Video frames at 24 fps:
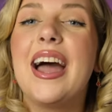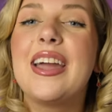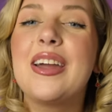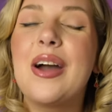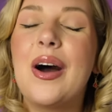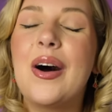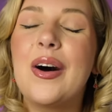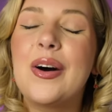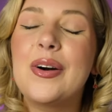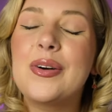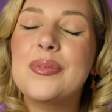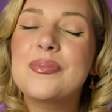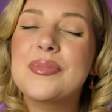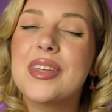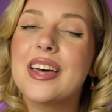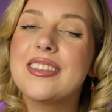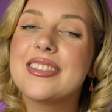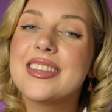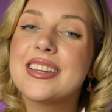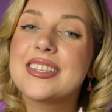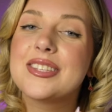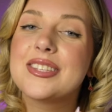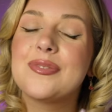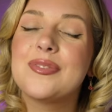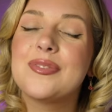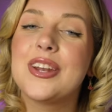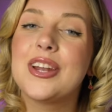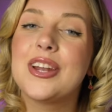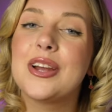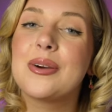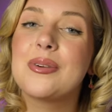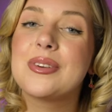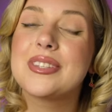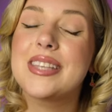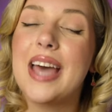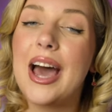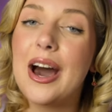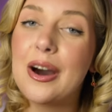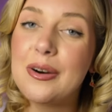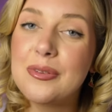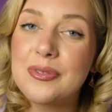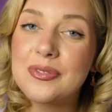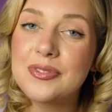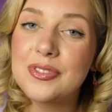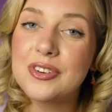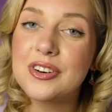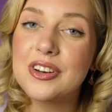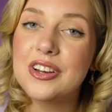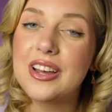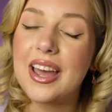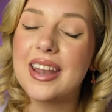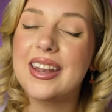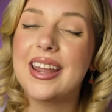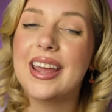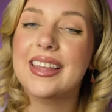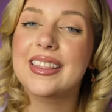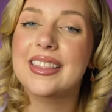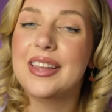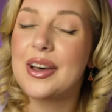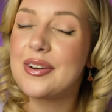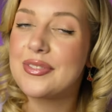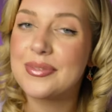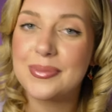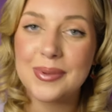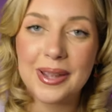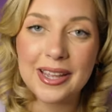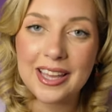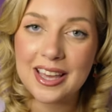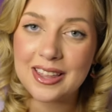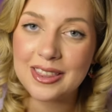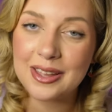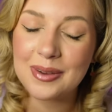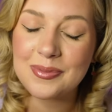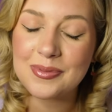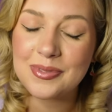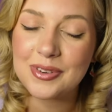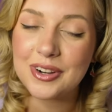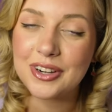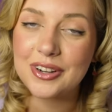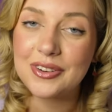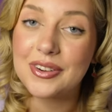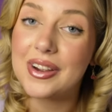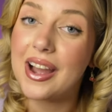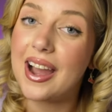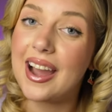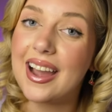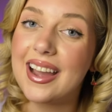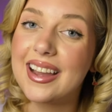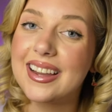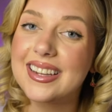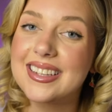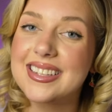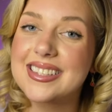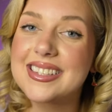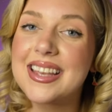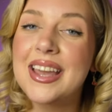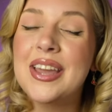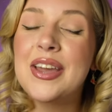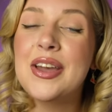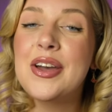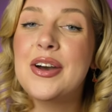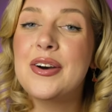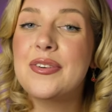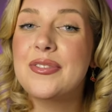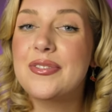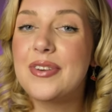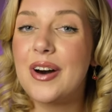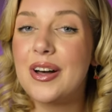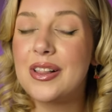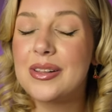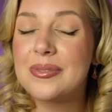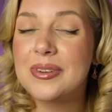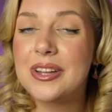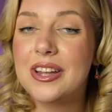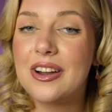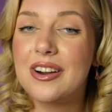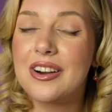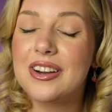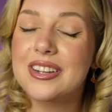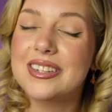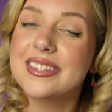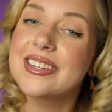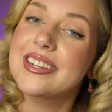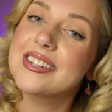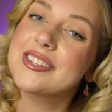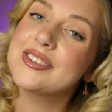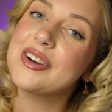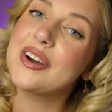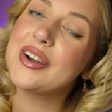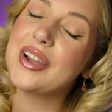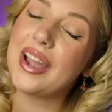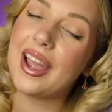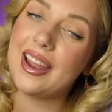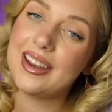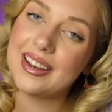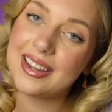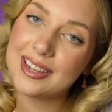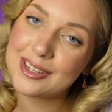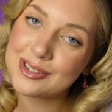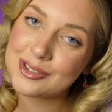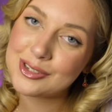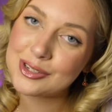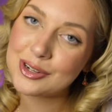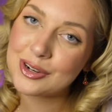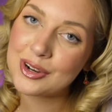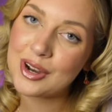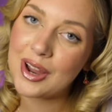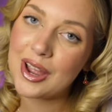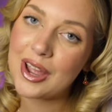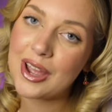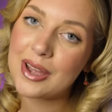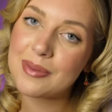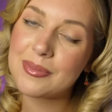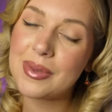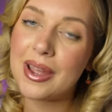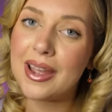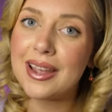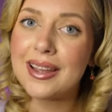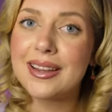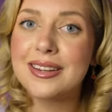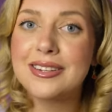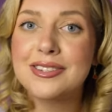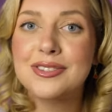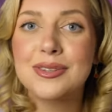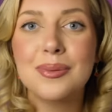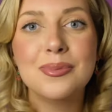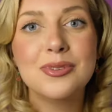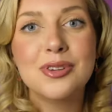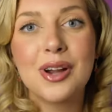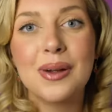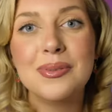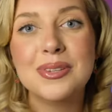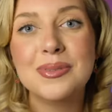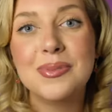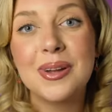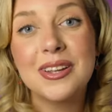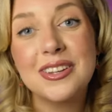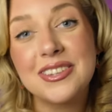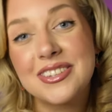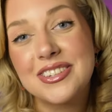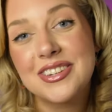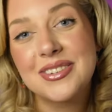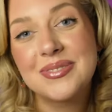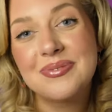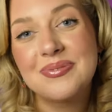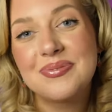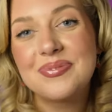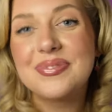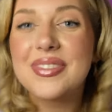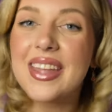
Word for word: I hope that this video was helpful and I love making them for you guys. Follow me on TikTok and Instagram and subscribe to my YouTube.